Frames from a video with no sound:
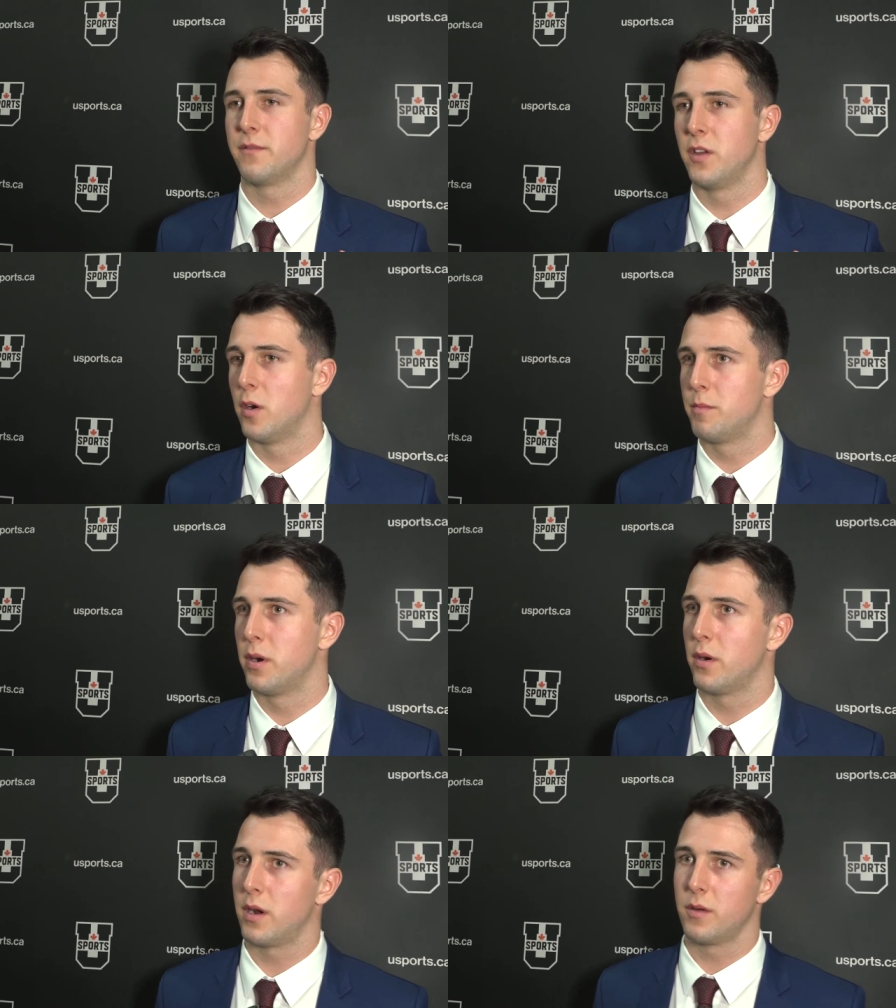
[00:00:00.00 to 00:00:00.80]
If you don't
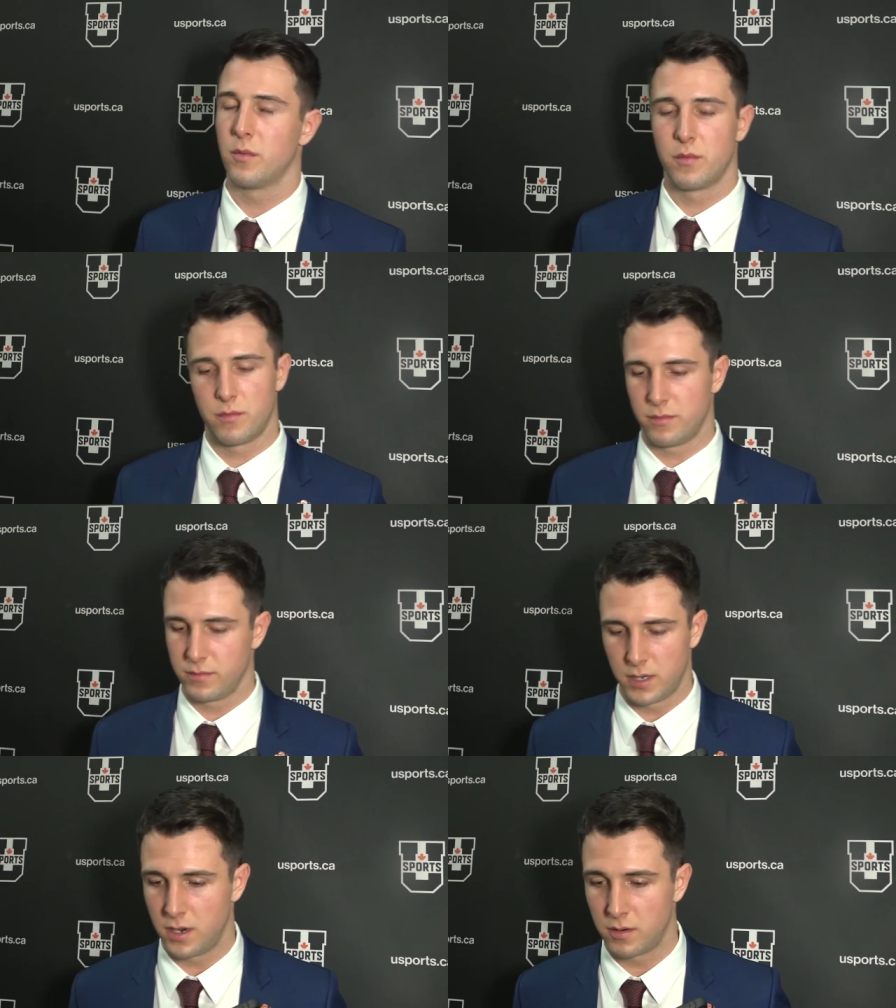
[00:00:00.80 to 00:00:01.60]
put,
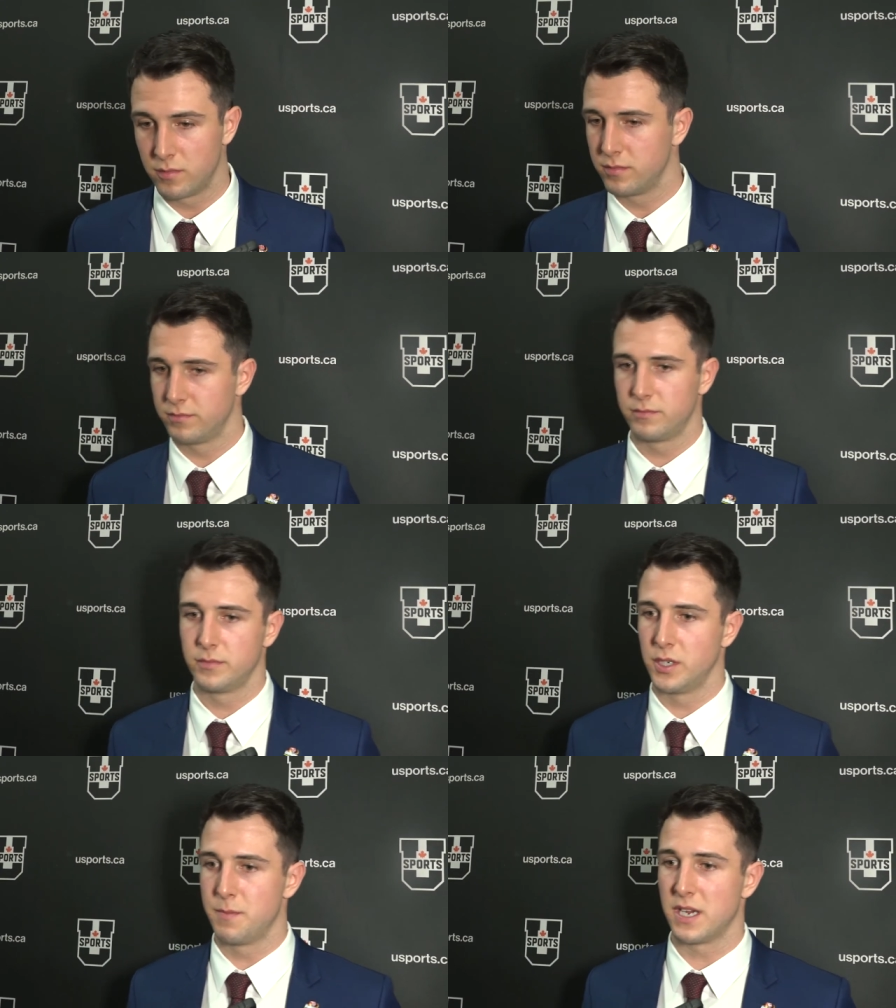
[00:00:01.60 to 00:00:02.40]
you know,
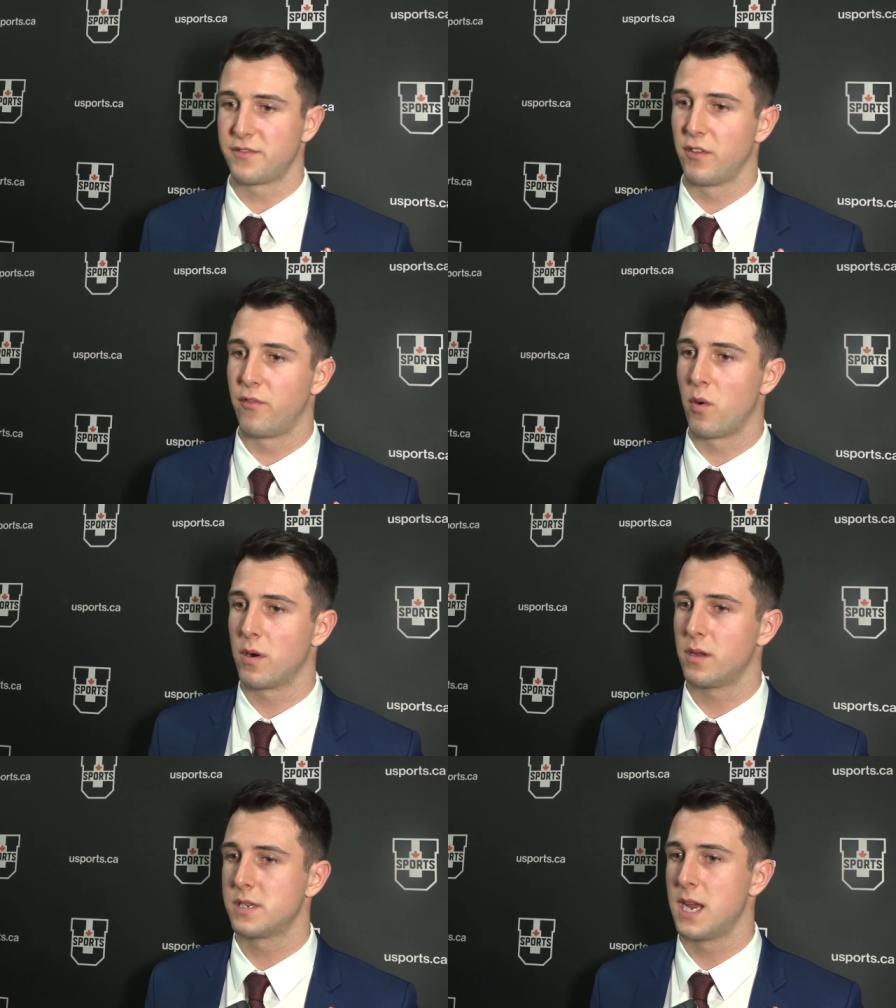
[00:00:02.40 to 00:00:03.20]
your best foot
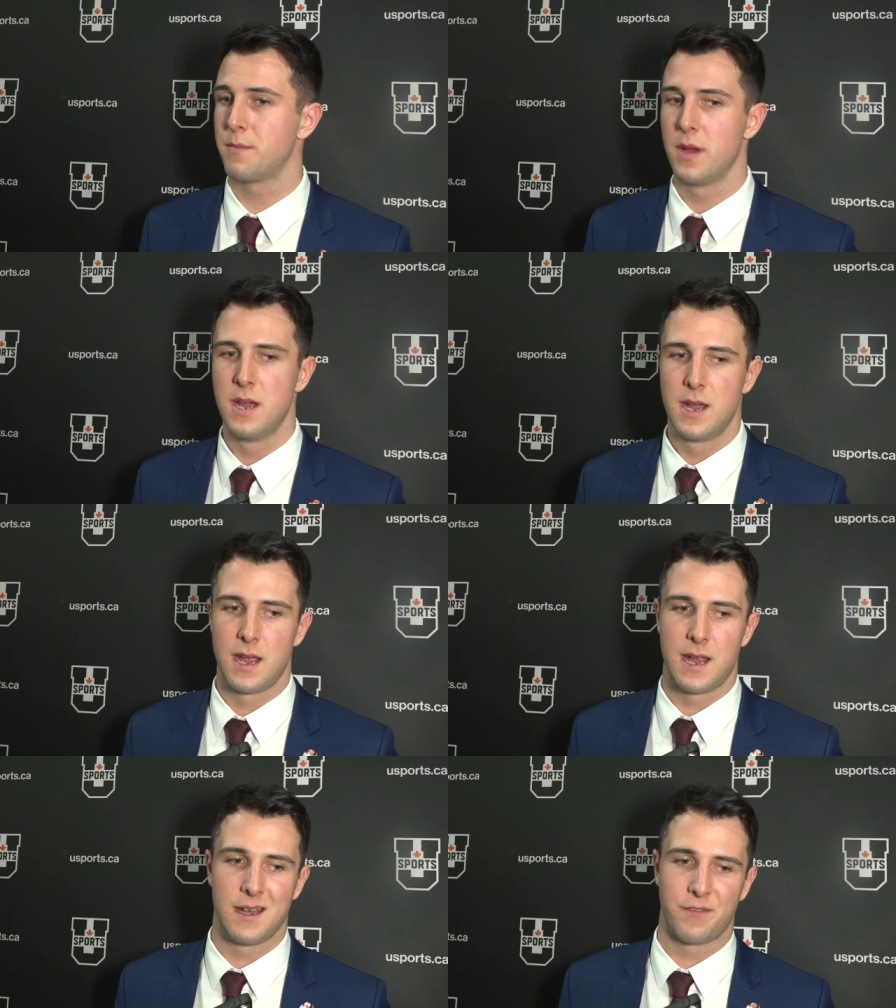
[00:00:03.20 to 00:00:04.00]
forward on tape,
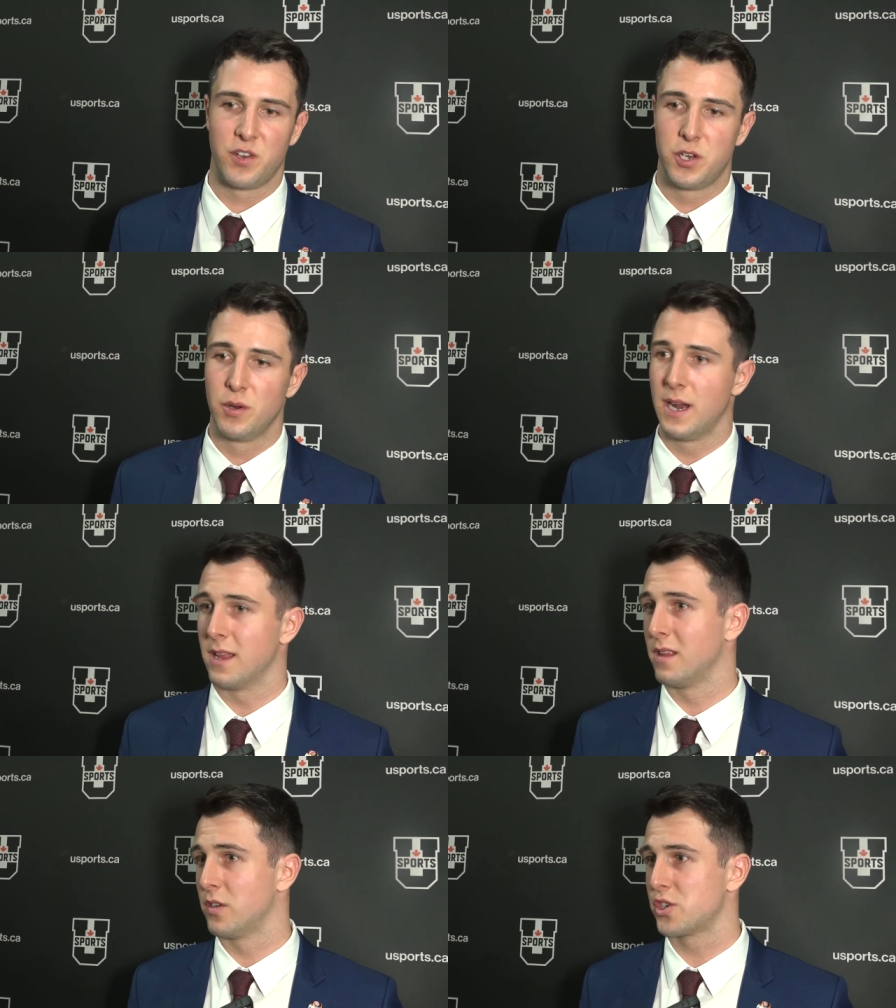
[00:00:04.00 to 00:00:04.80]
and if you do get
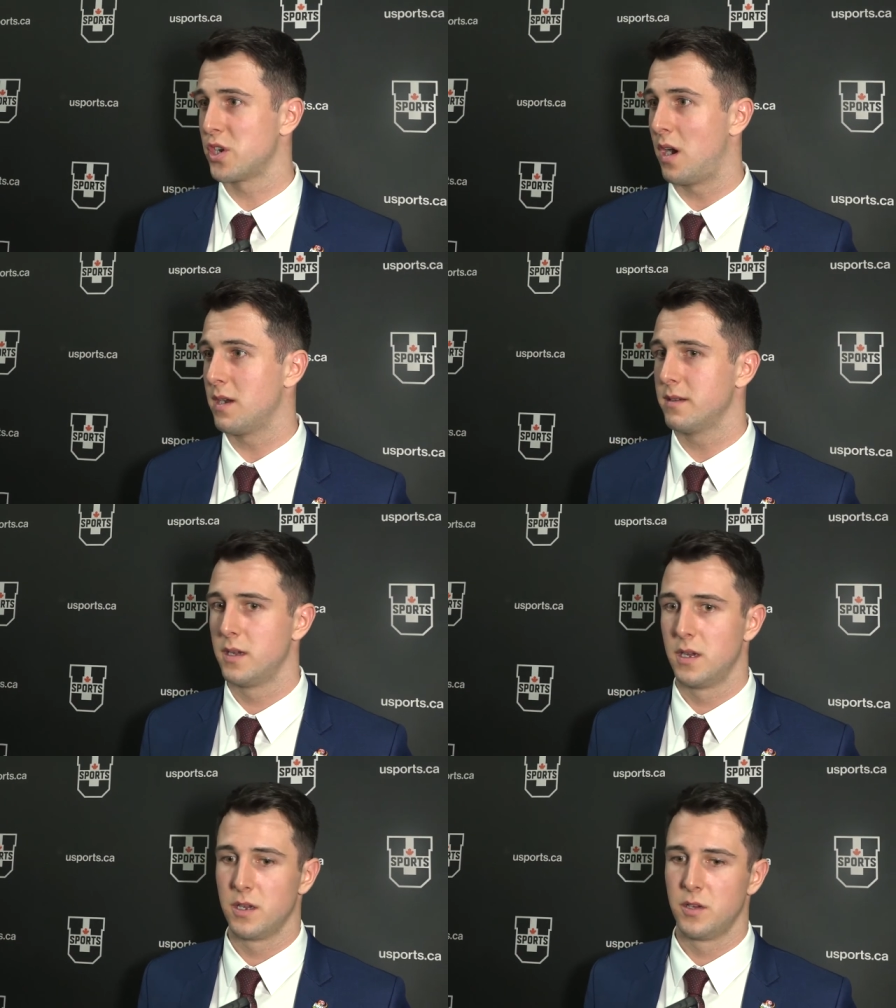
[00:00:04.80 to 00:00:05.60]
a little shot,
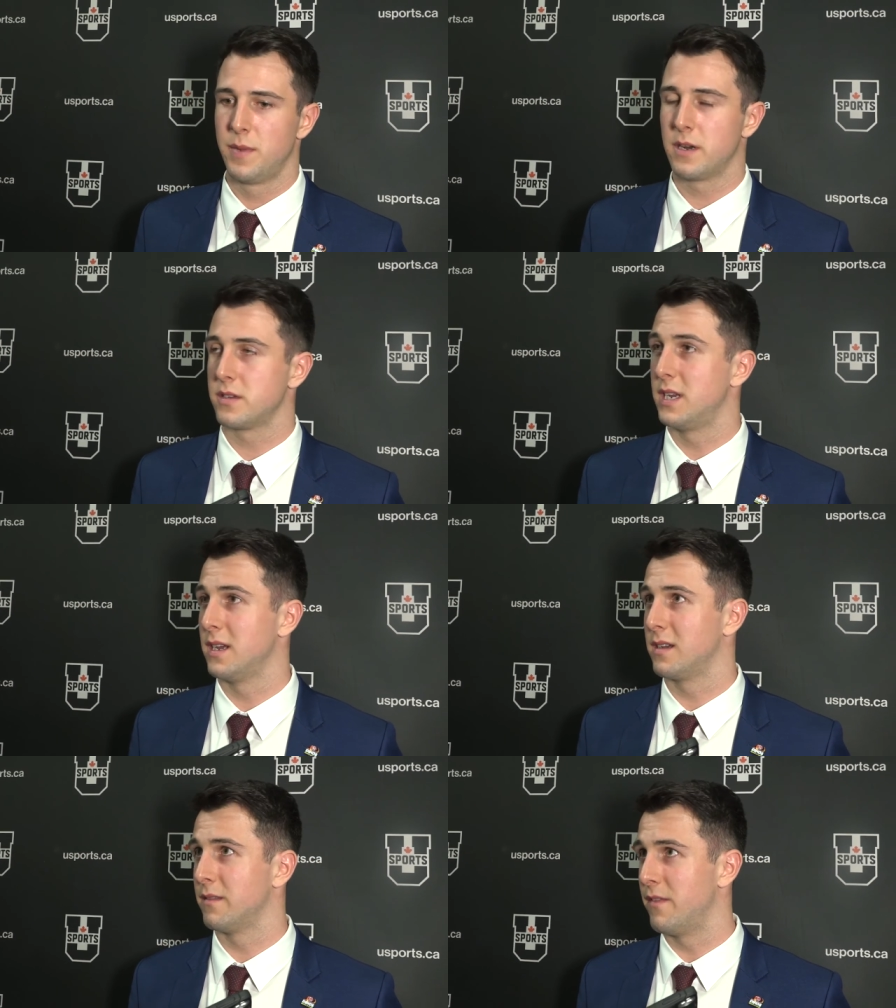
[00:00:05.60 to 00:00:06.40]
you better
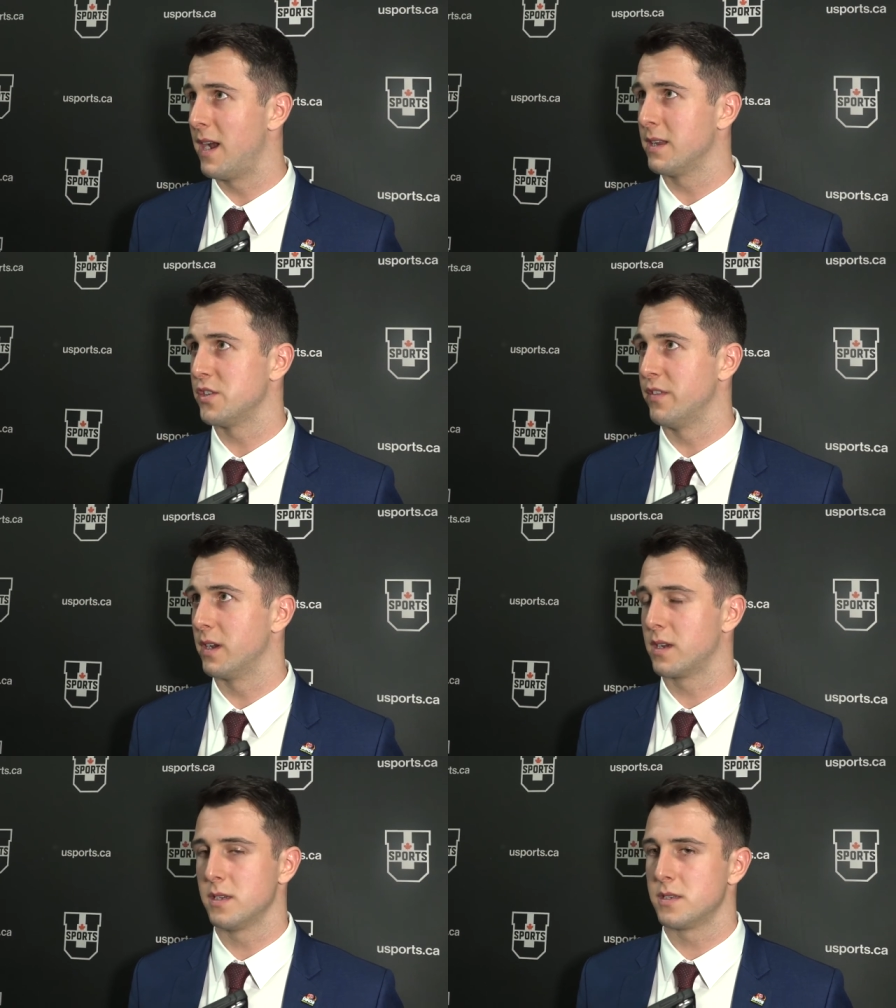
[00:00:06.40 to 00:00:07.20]
take advantage of
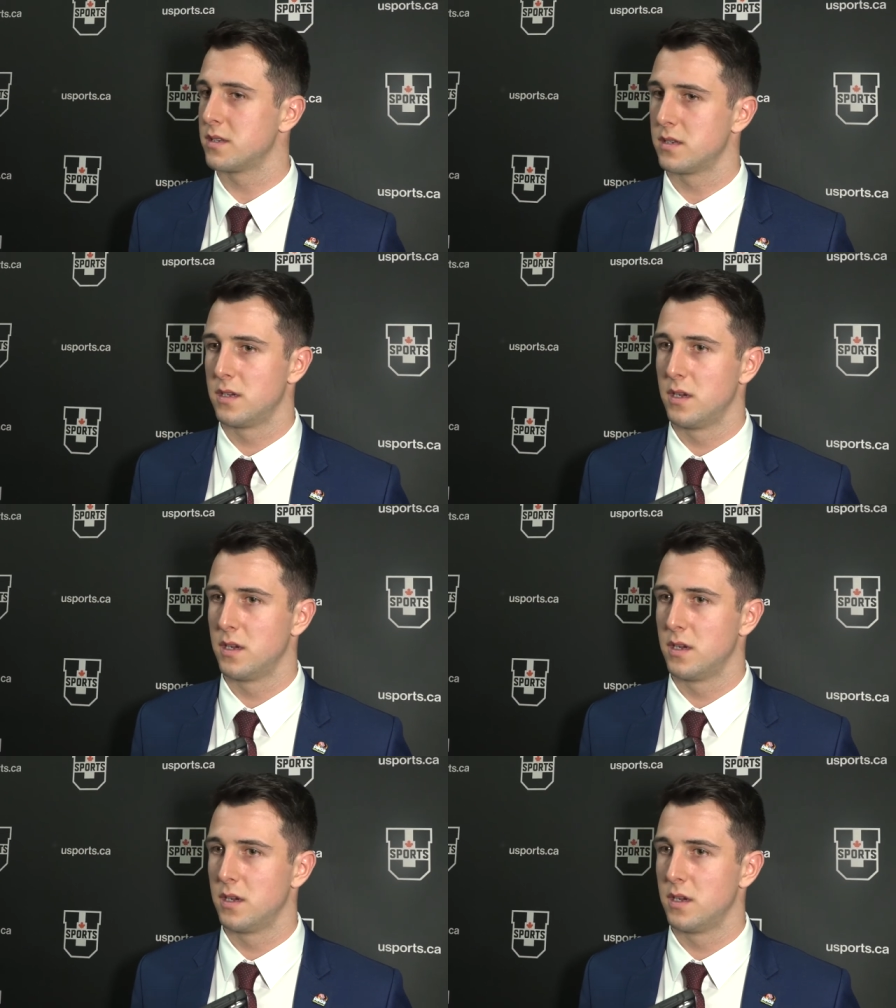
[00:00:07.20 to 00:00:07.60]
it, because,